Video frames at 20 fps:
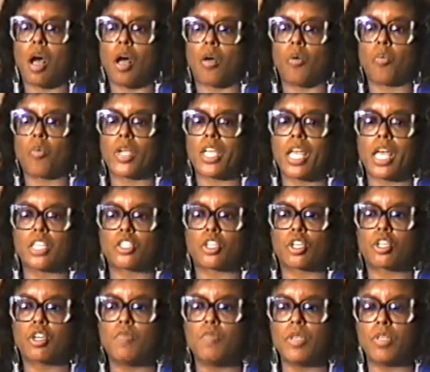we as
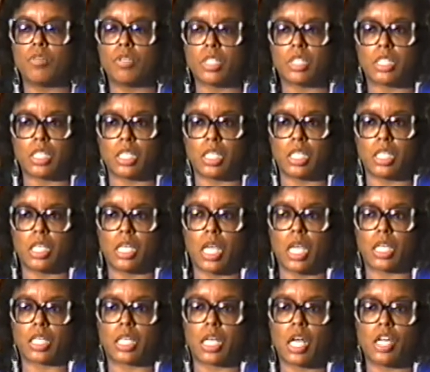a community
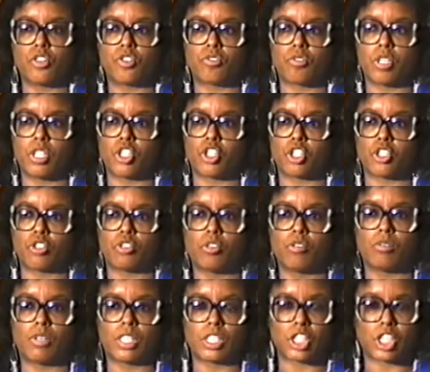and country just
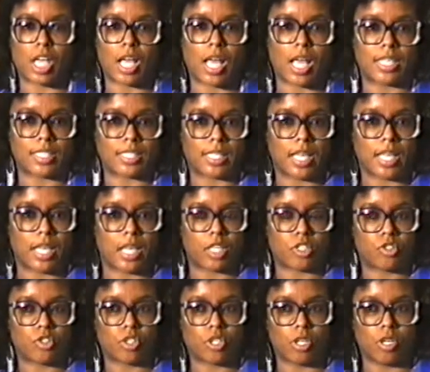eulogized
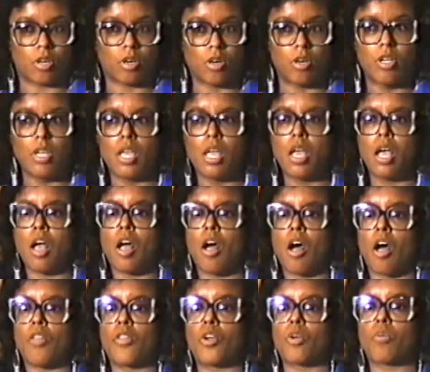last year.
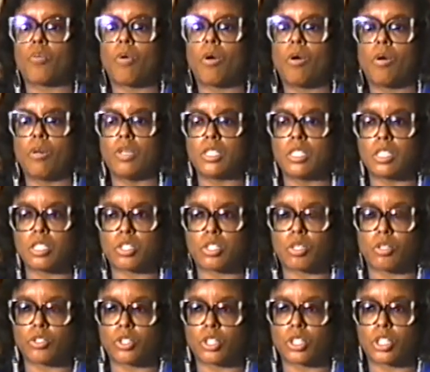Their role in the
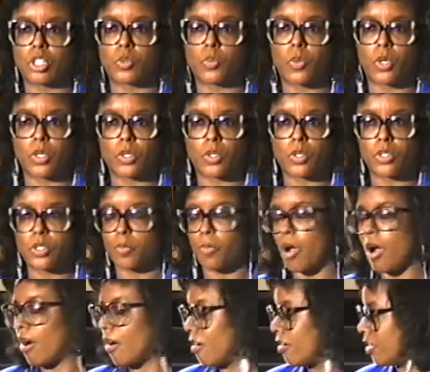Socialist Workers'
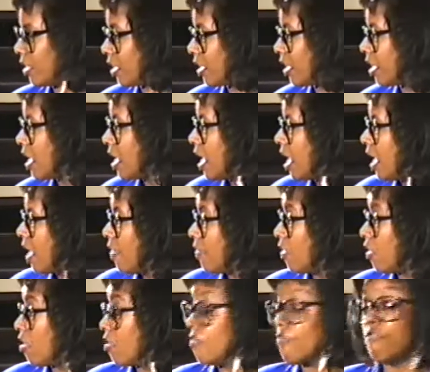Party,
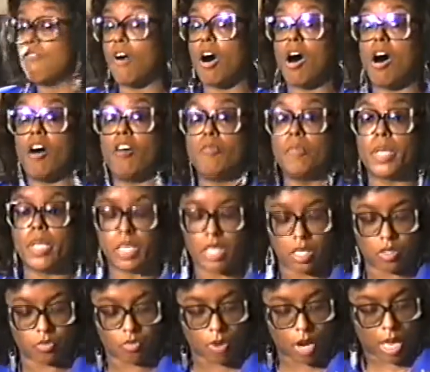their involvement
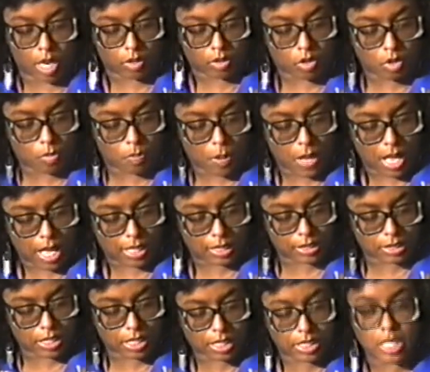in radical
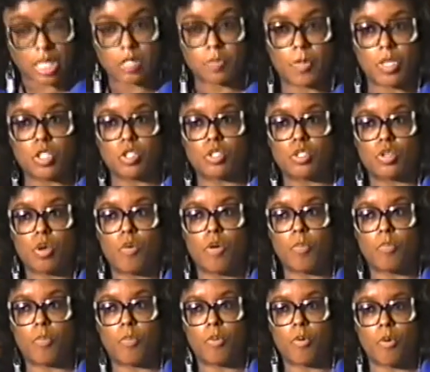politics has been so
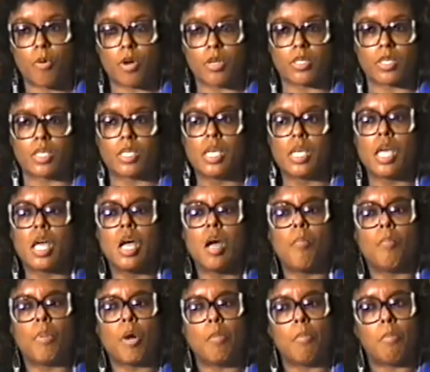important.
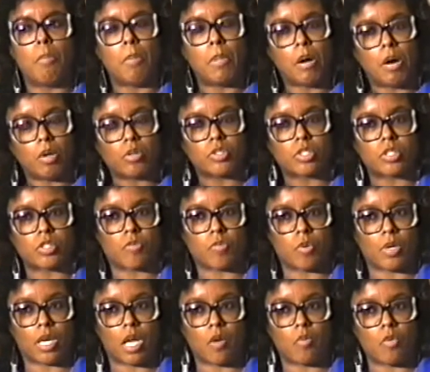But most of
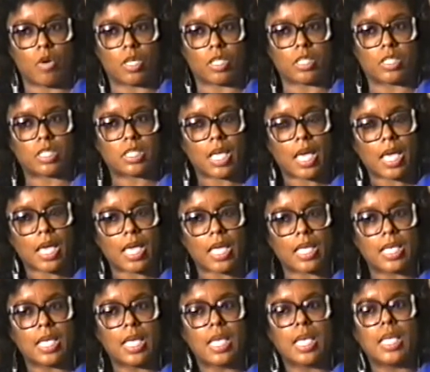what I want to
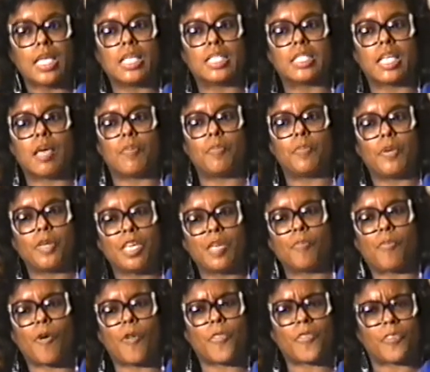say is that
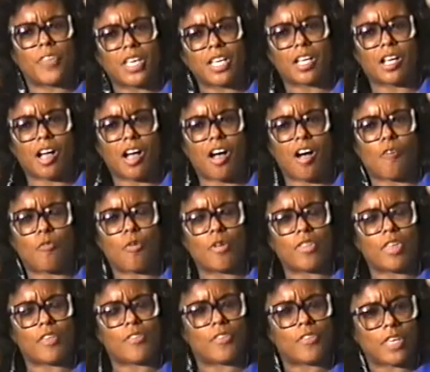people think of, when
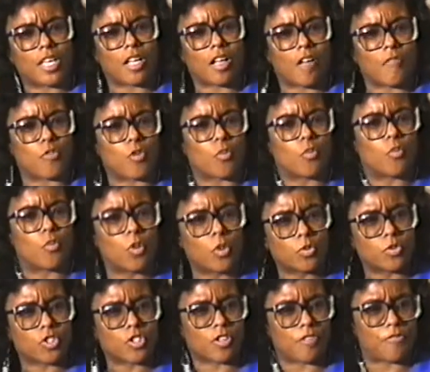they think of the
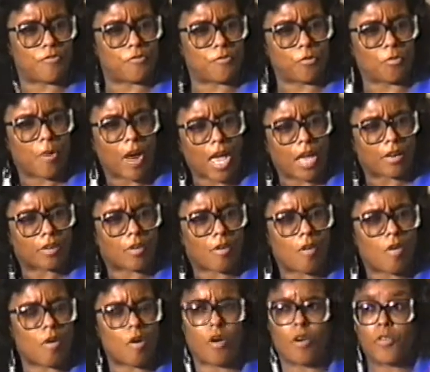roots of radical
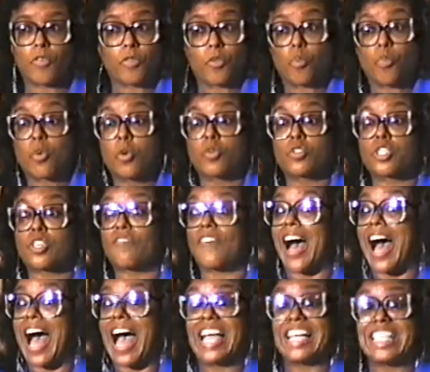or the roots of
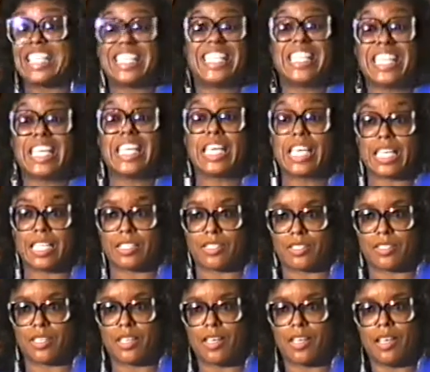
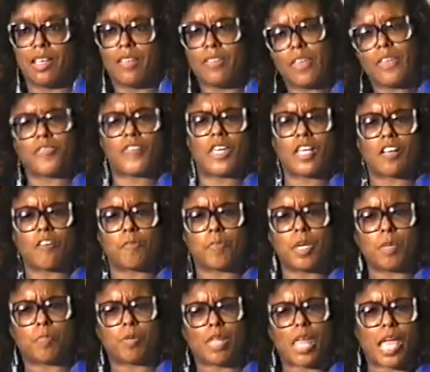ideas, they think of
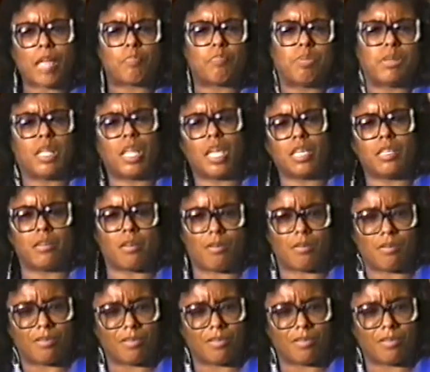people like Plato